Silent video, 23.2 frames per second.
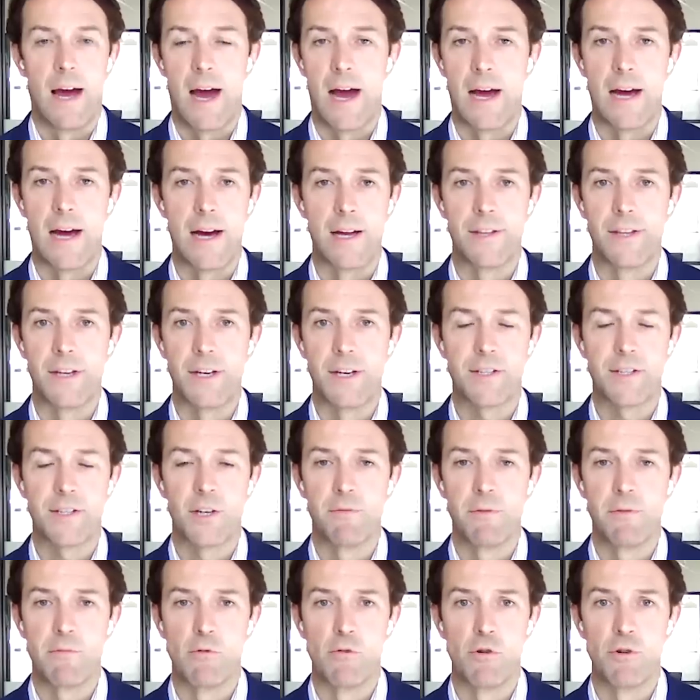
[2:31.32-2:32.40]
I think so. I
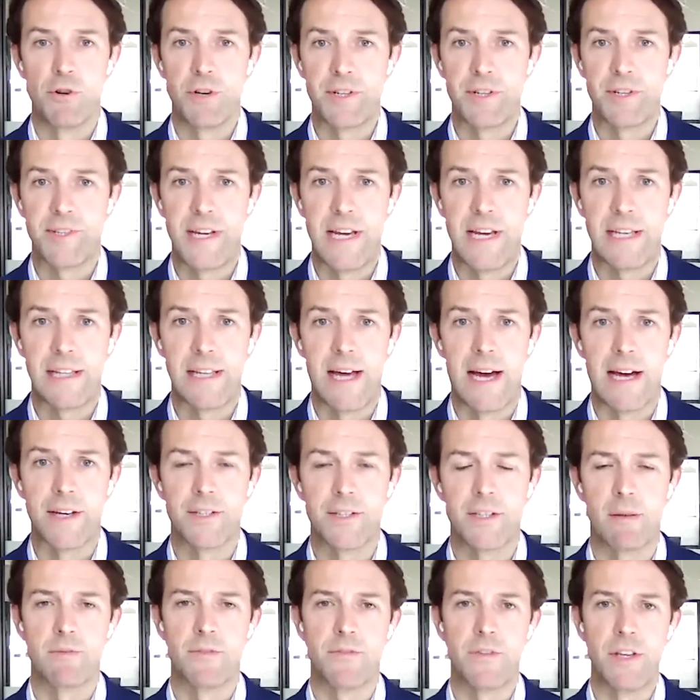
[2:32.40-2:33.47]
mean, we're already seeing that in
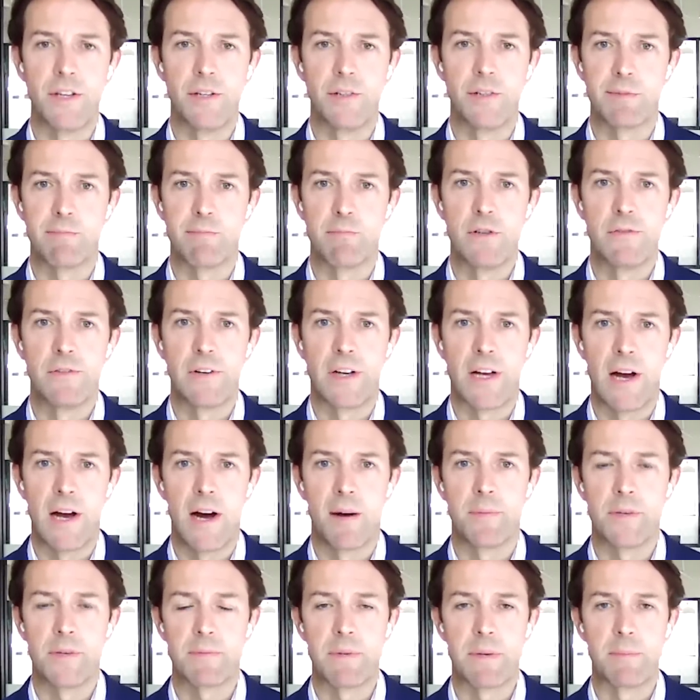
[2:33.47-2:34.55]
terms of yields moving
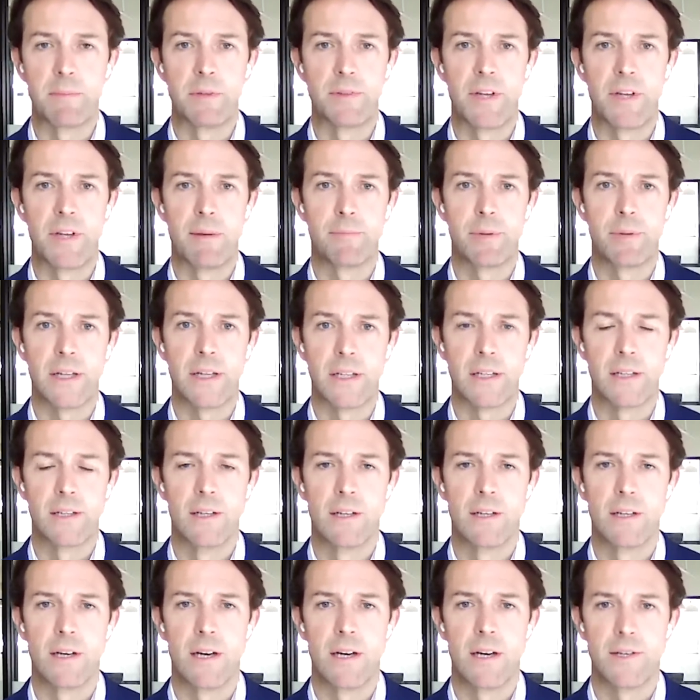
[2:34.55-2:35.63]
up as people dumping
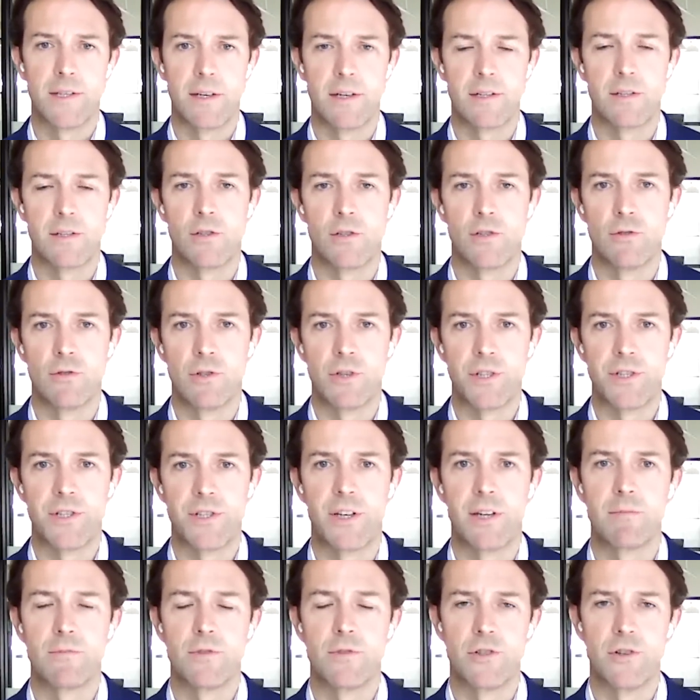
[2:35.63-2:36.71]
certainly shorter
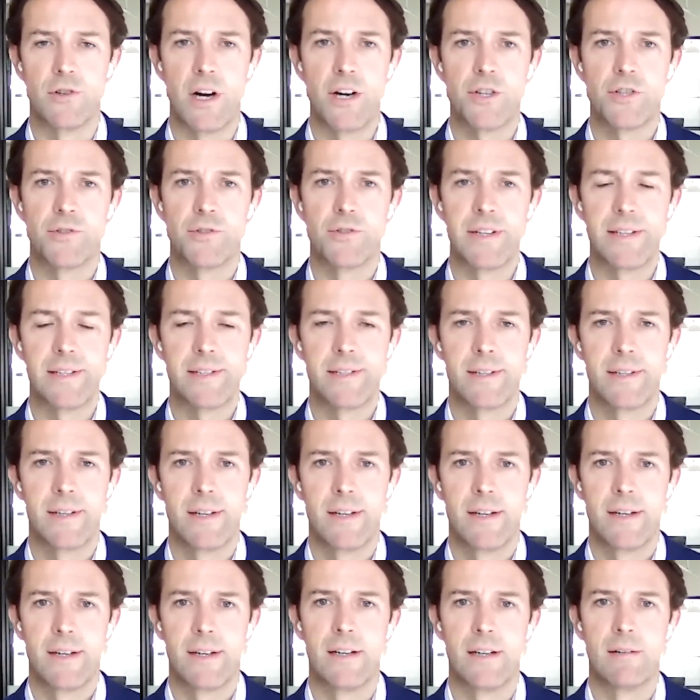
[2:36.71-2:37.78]
term treasuries,
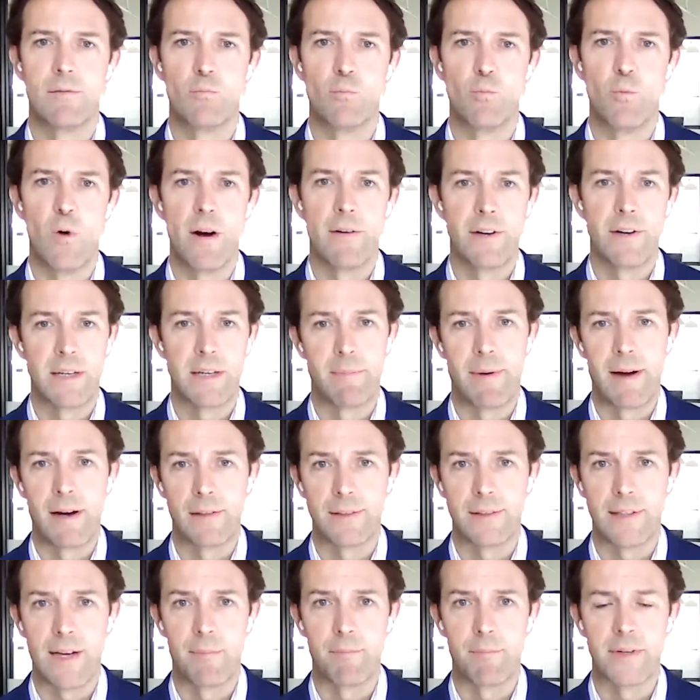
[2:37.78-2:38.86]
worried
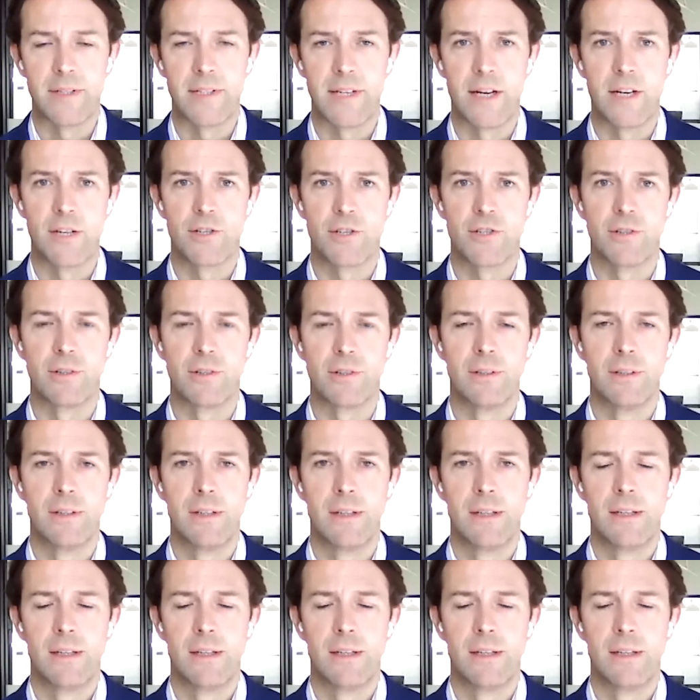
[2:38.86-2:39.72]
about that potential.